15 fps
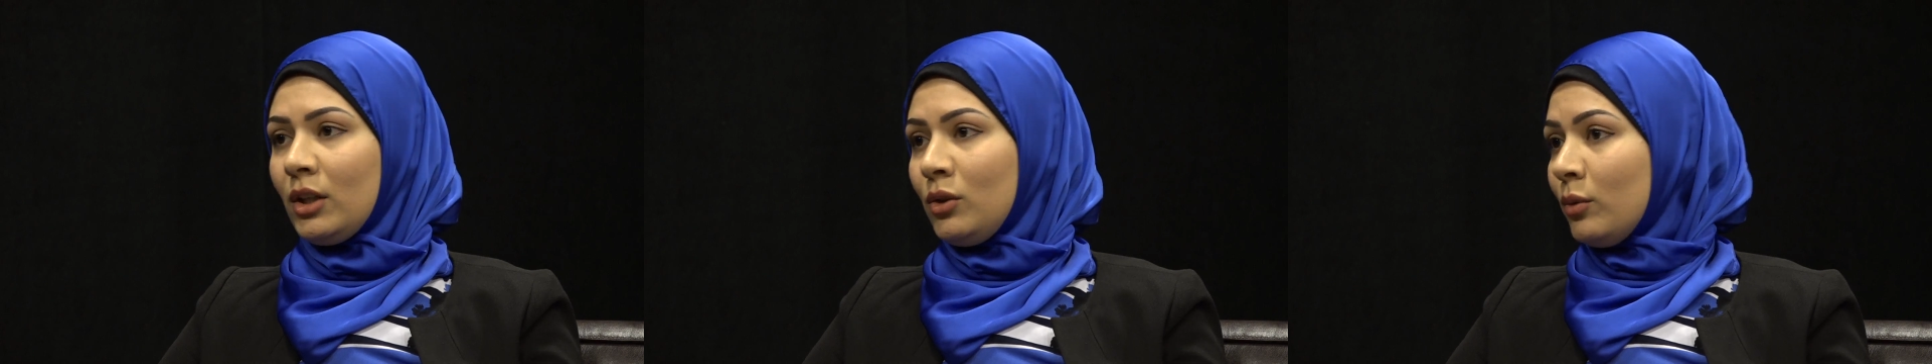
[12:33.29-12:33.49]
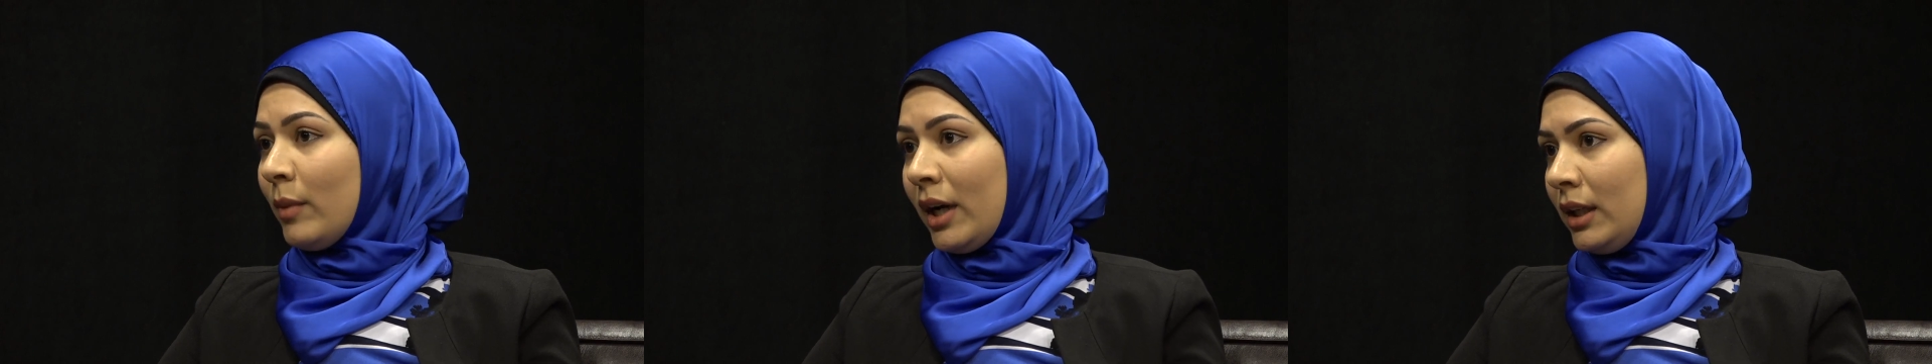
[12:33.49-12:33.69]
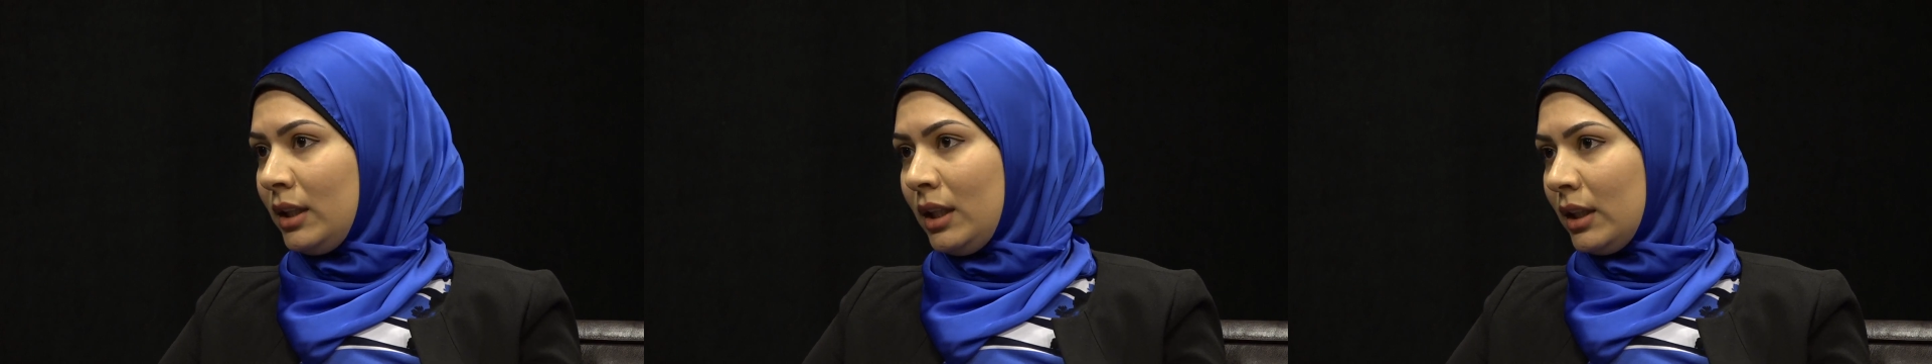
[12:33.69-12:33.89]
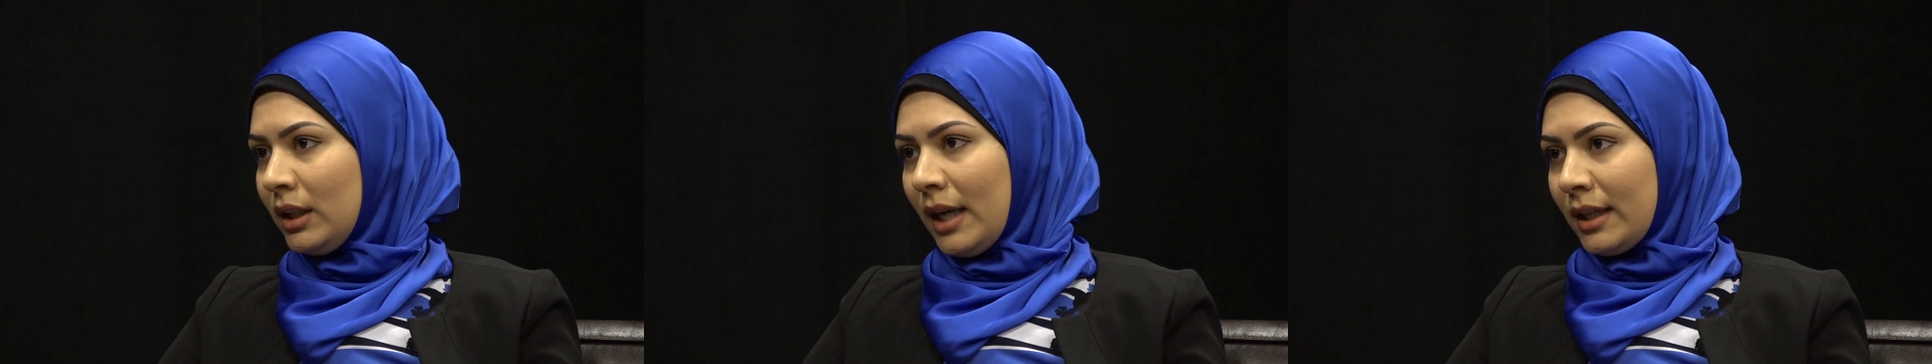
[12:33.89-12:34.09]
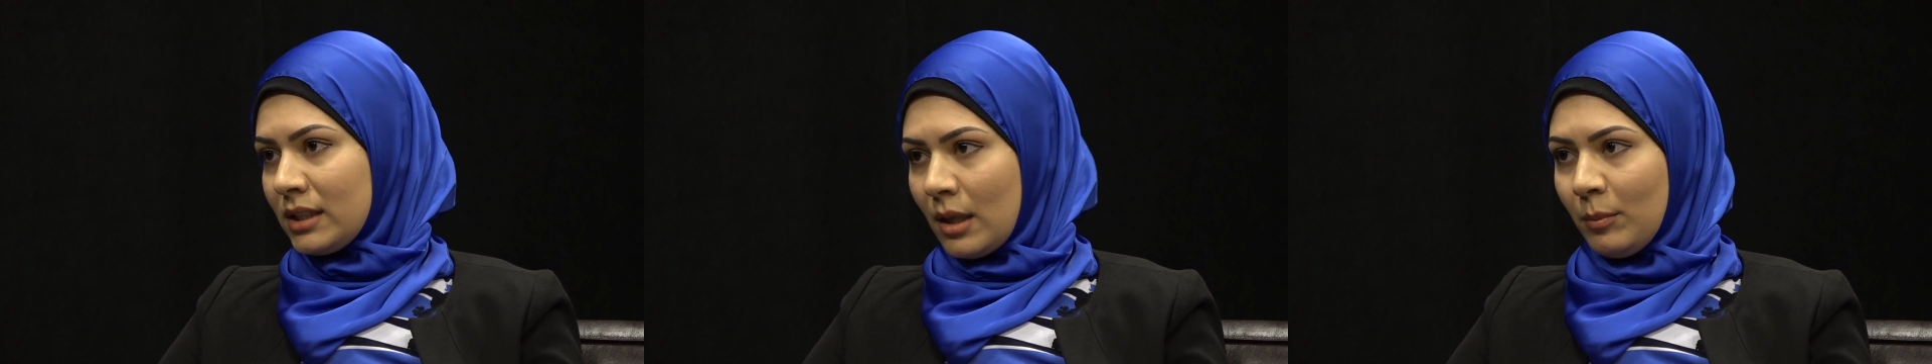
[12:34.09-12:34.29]
you might need
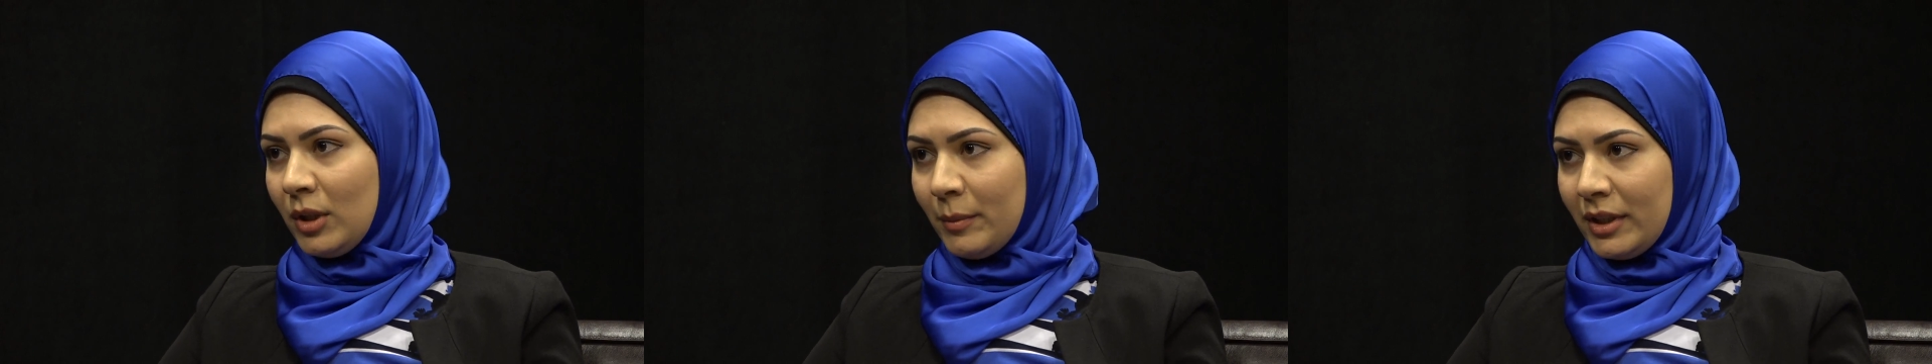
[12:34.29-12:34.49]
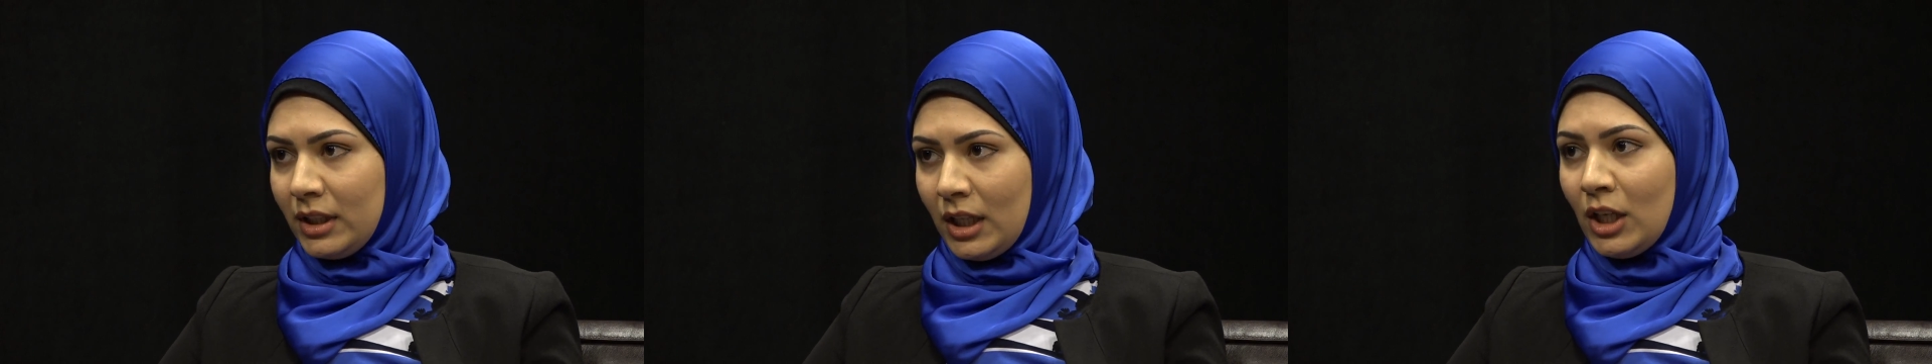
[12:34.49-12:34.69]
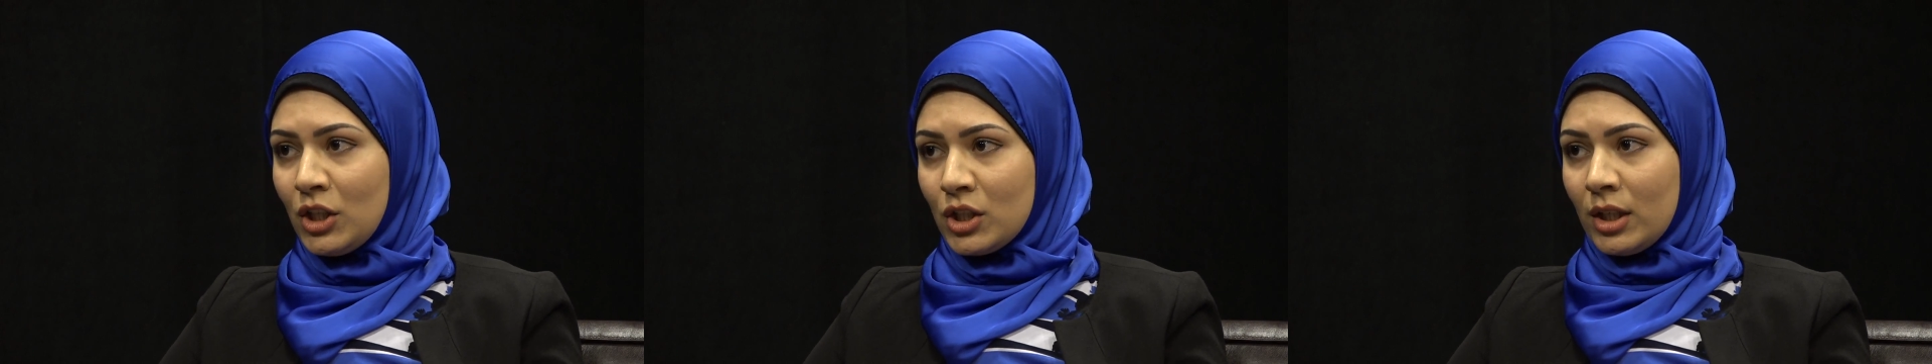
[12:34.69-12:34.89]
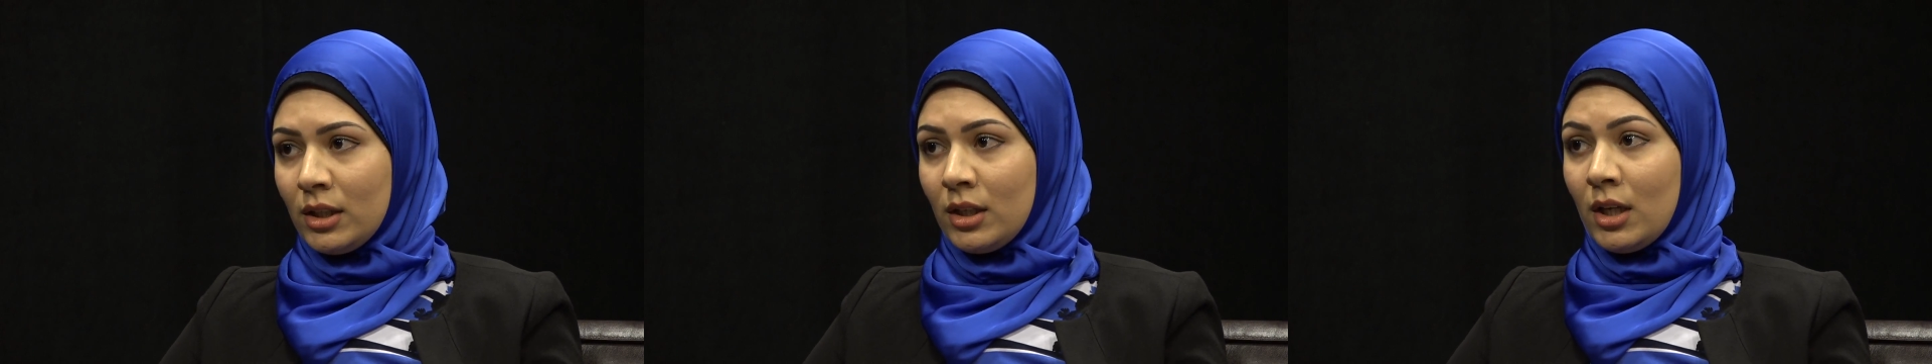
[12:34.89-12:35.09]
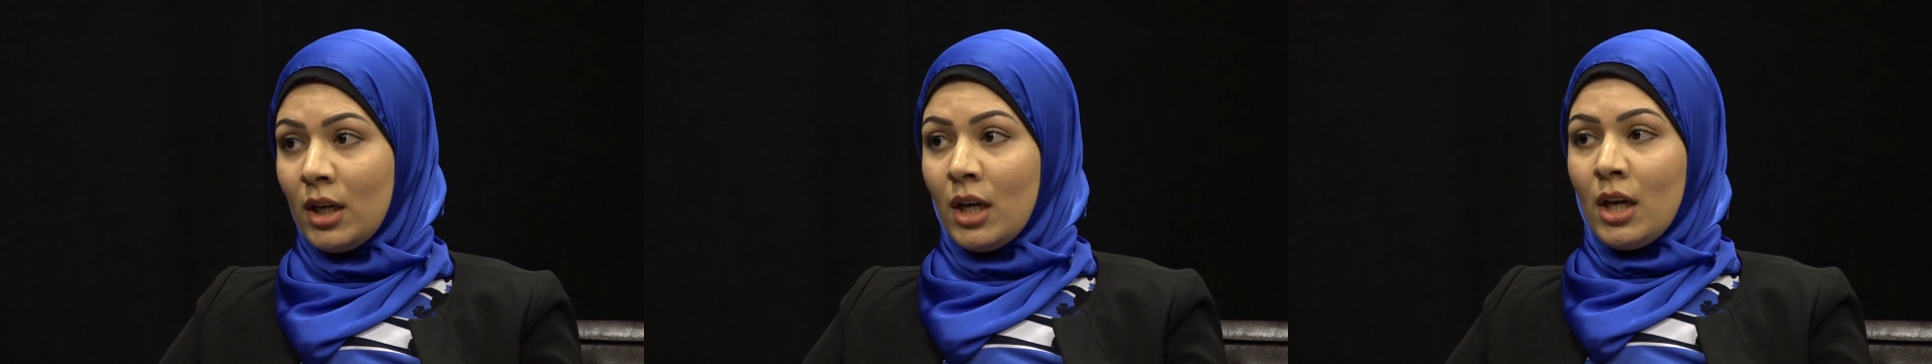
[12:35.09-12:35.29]
like supplementation.